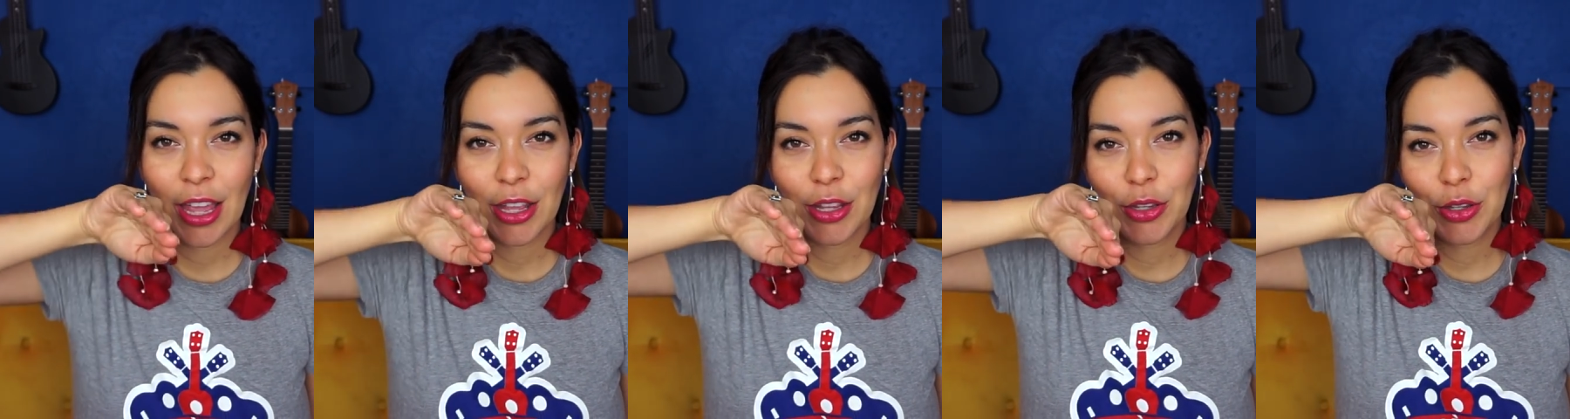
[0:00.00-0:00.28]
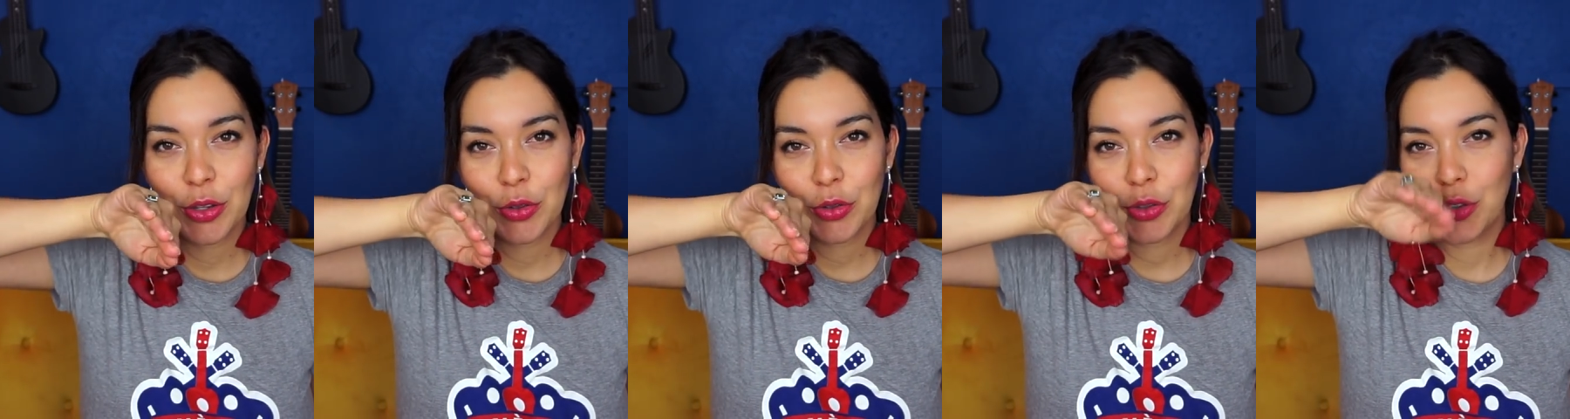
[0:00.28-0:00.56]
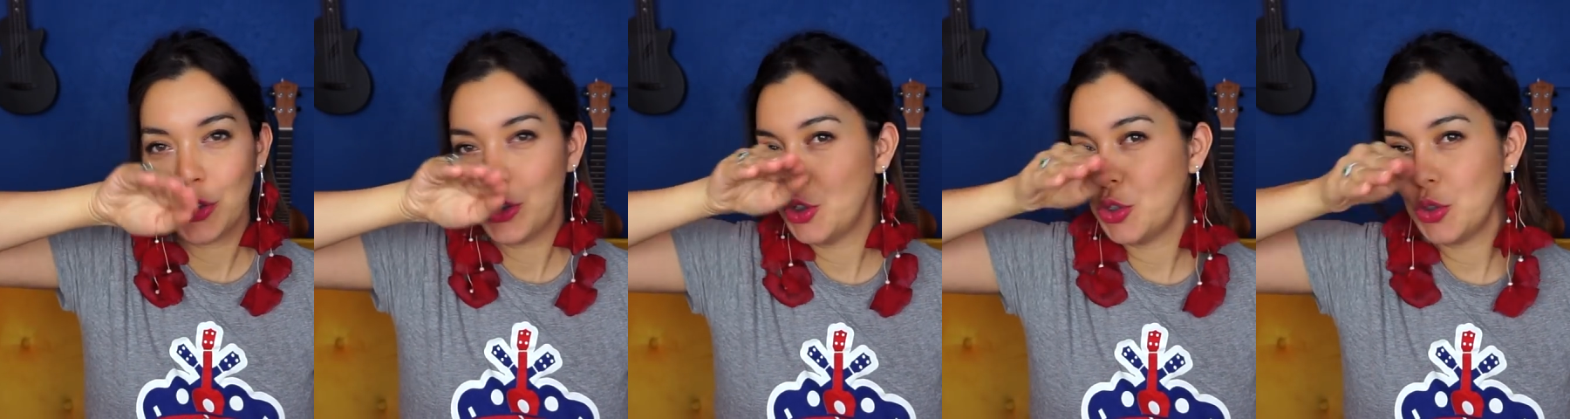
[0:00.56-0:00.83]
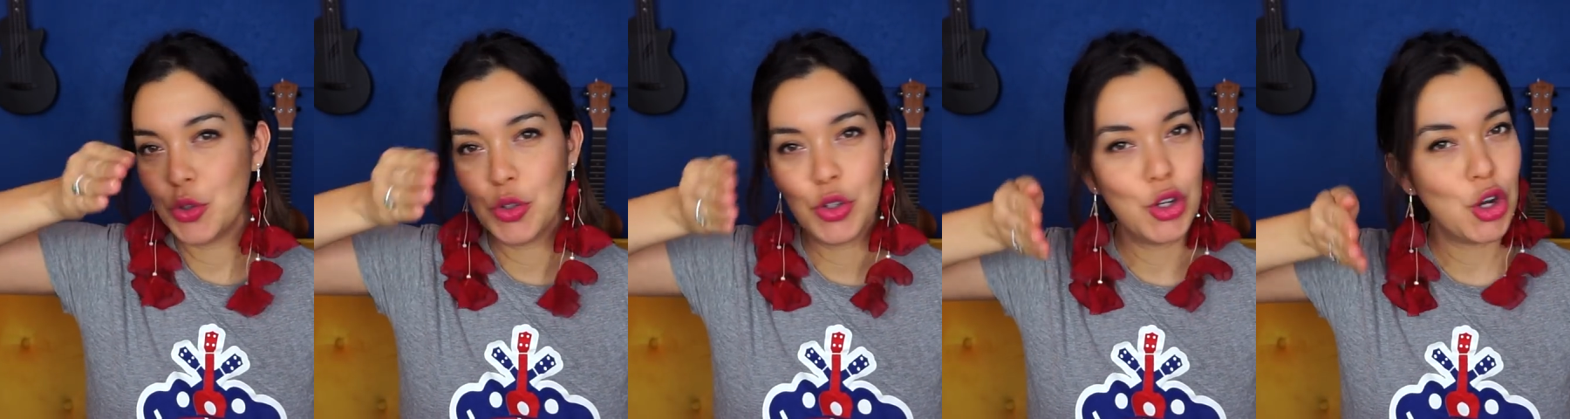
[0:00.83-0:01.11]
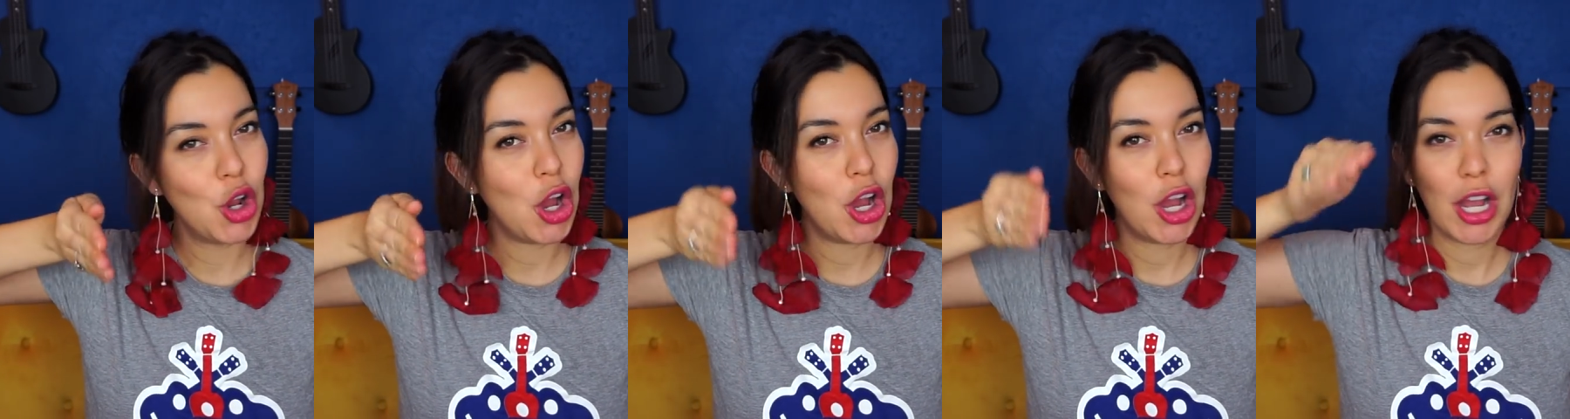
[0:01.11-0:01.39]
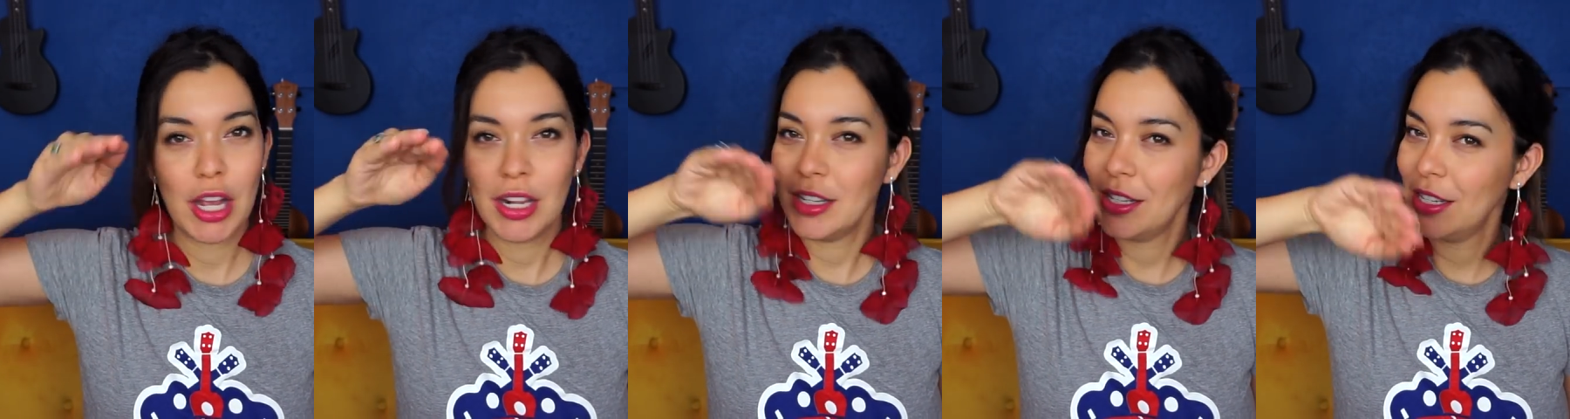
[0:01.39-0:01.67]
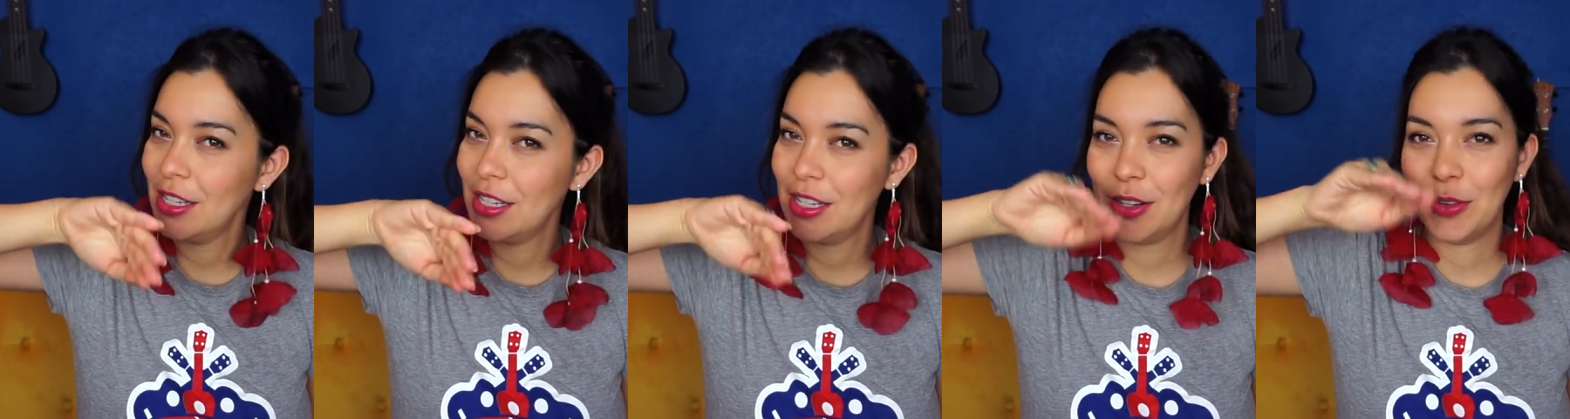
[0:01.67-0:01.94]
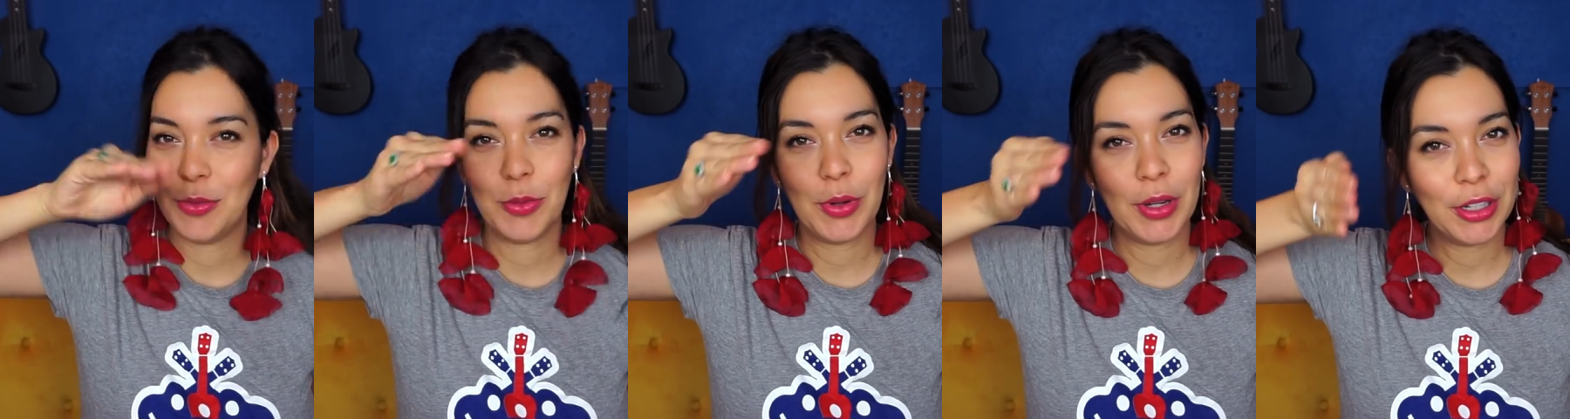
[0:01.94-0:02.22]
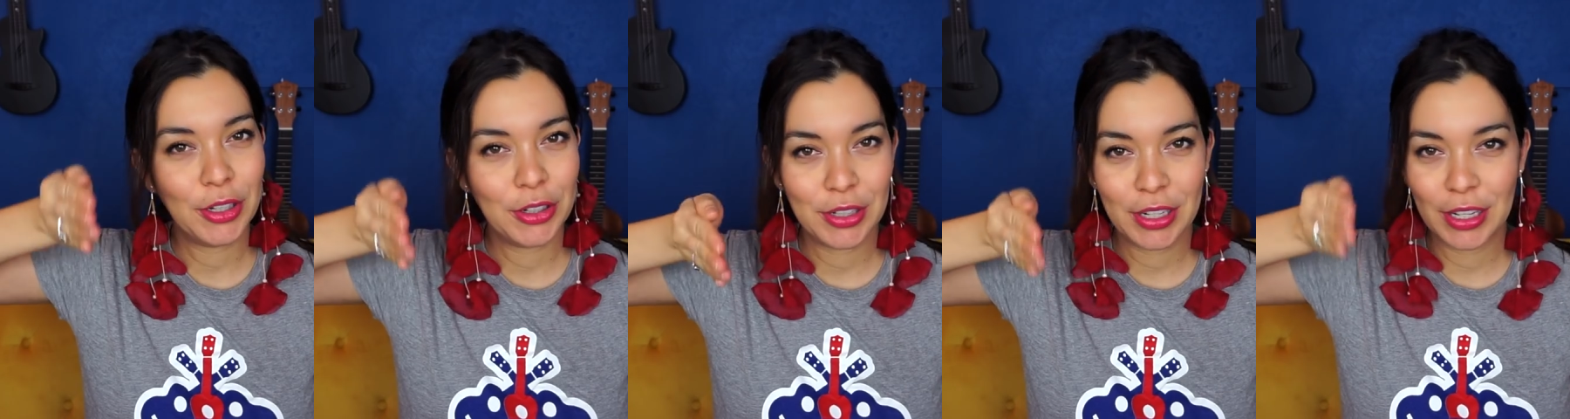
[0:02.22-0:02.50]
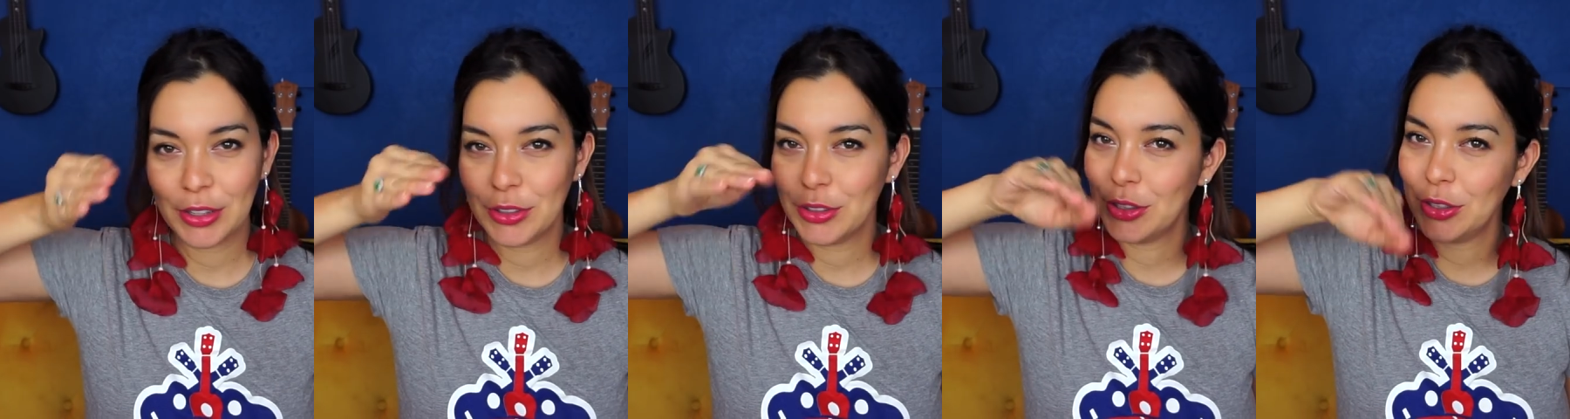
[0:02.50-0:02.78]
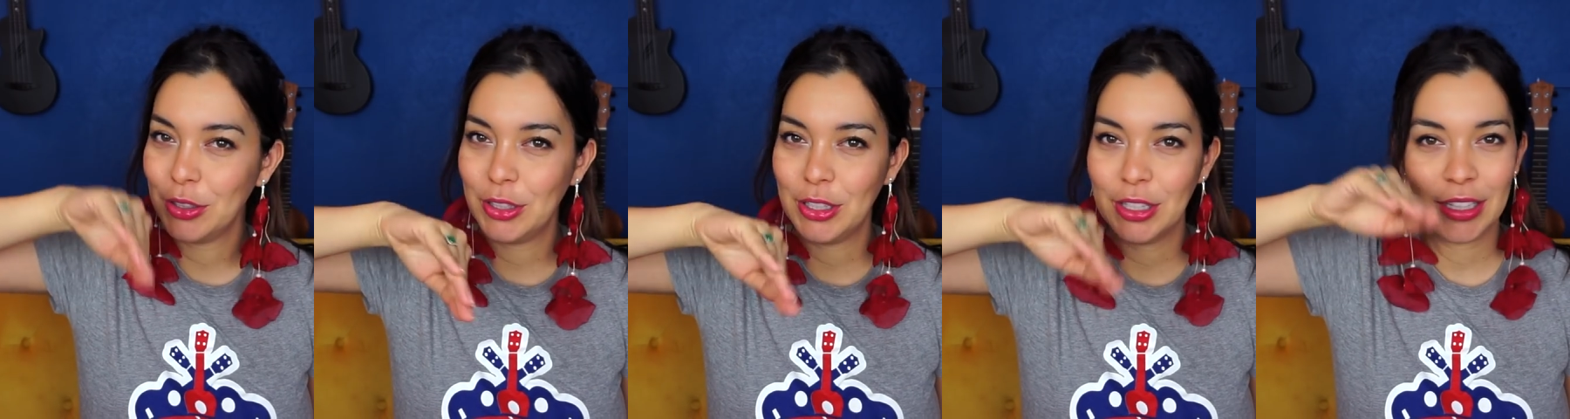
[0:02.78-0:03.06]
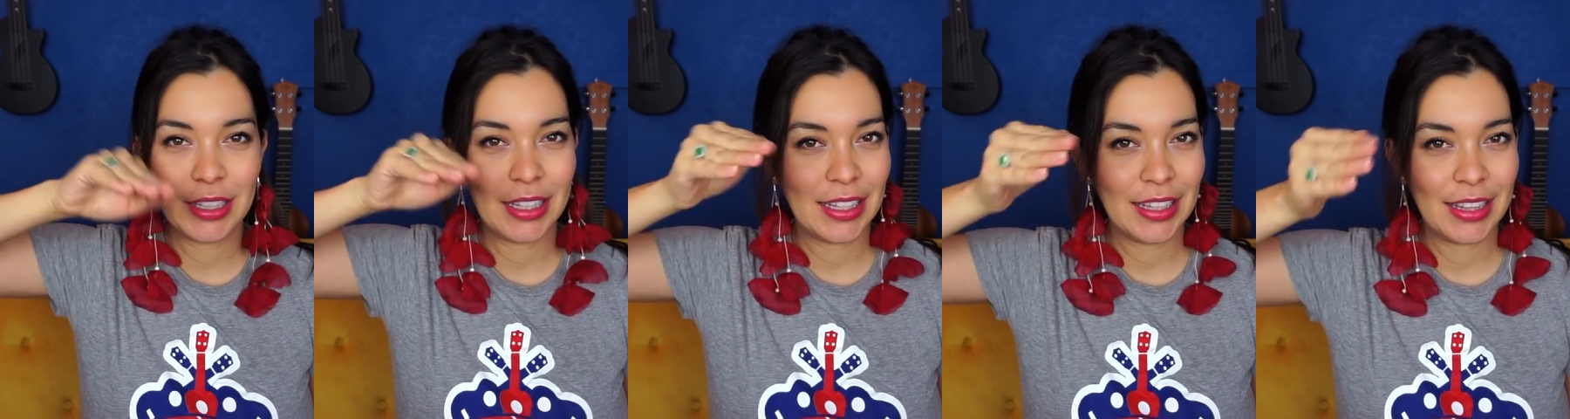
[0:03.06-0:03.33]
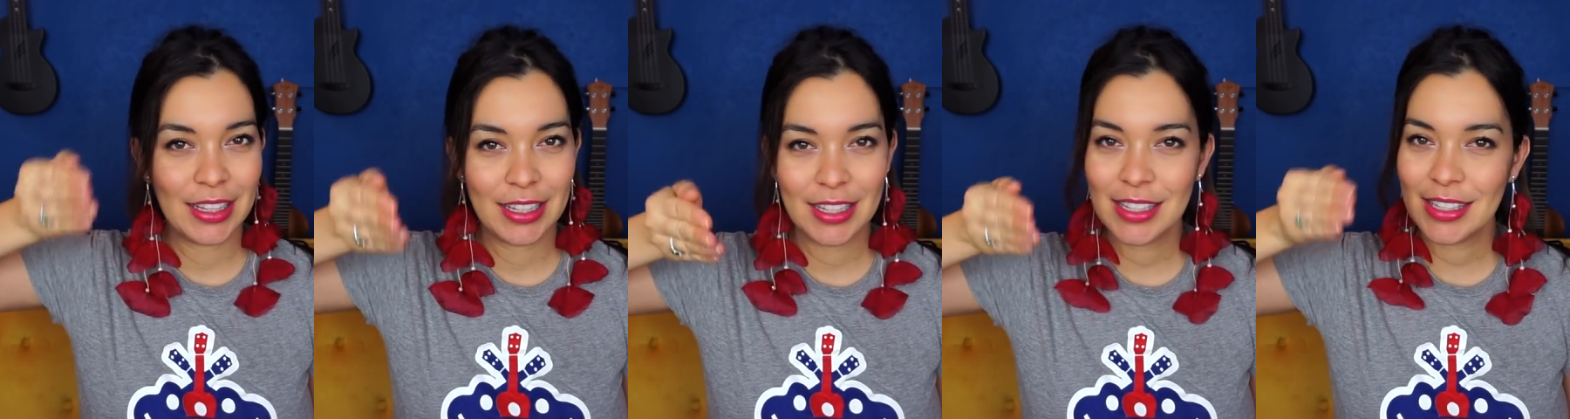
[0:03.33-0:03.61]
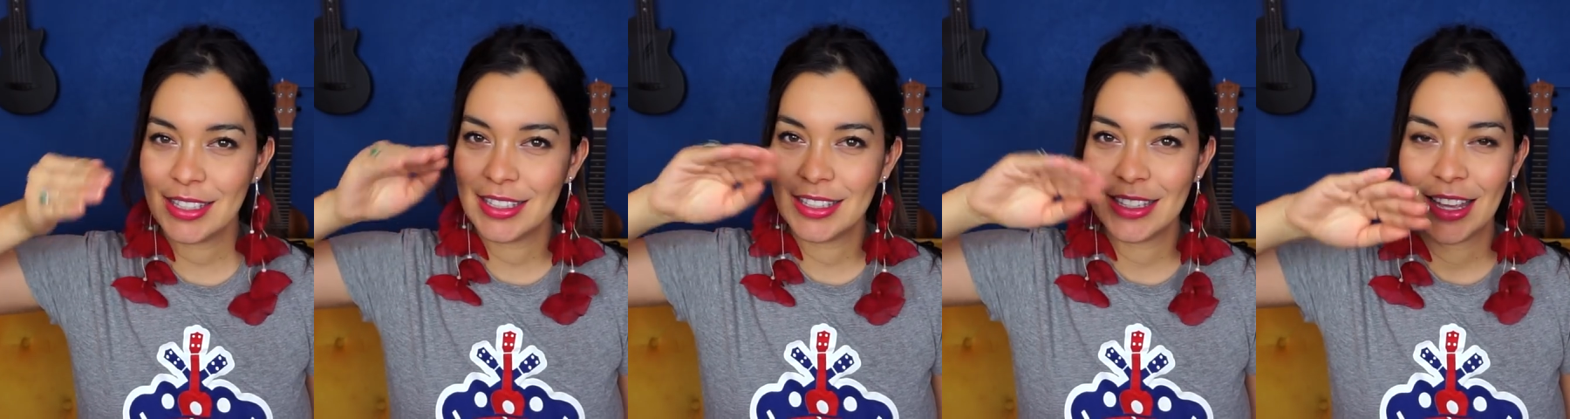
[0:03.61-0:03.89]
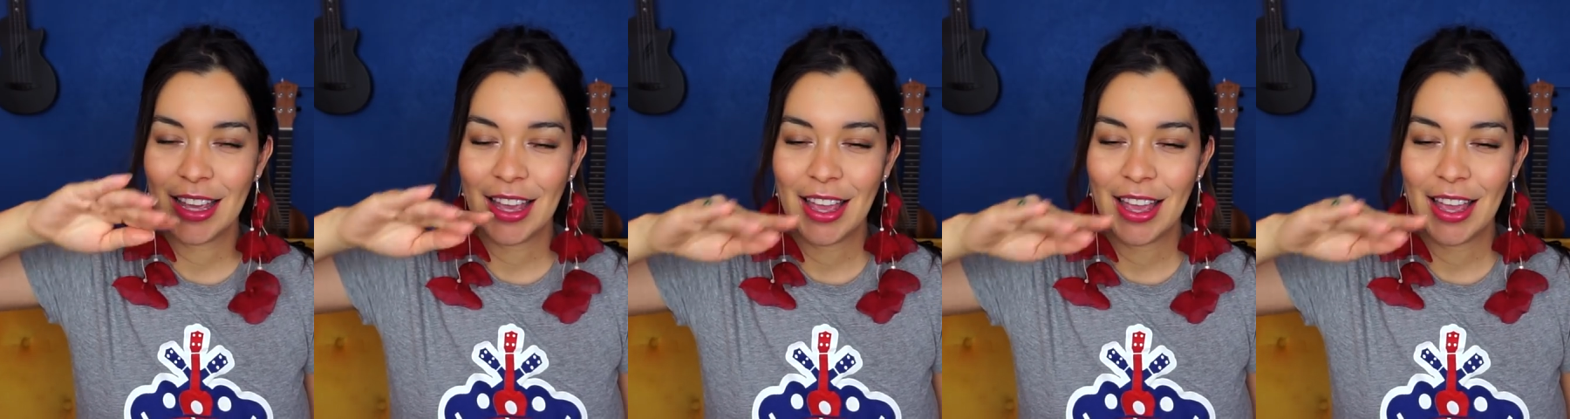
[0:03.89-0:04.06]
you do not want your nail to look like this.